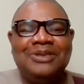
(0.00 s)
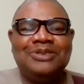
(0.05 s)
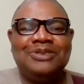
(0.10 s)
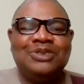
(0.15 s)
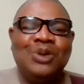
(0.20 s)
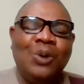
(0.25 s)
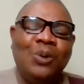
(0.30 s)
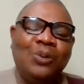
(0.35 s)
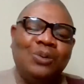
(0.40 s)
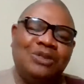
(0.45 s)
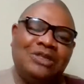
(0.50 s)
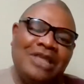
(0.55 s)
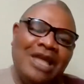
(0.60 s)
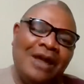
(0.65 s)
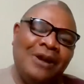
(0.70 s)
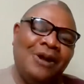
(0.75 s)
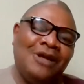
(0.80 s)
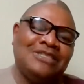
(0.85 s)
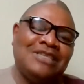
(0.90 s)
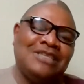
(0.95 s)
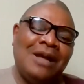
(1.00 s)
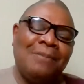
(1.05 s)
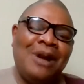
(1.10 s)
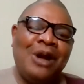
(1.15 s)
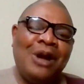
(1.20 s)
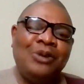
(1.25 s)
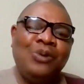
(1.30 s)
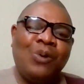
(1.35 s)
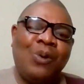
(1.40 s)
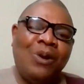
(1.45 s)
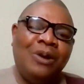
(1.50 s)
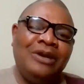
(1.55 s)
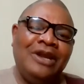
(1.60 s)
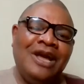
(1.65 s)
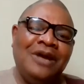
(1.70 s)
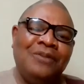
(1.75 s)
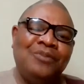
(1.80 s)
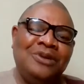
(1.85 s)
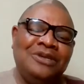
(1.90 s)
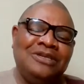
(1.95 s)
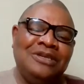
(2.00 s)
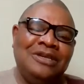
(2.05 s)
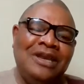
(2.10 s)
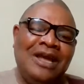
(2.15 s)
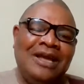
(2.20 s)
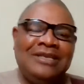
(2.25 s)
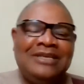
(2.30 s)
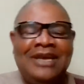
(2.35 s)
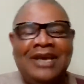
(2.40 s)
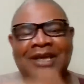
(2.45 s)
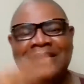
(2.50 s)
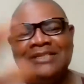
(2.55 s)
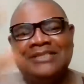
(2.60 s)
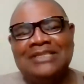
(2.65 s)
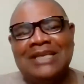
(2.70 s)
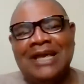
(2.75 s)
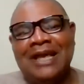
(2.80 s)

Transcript: So tell us about you connect with the legend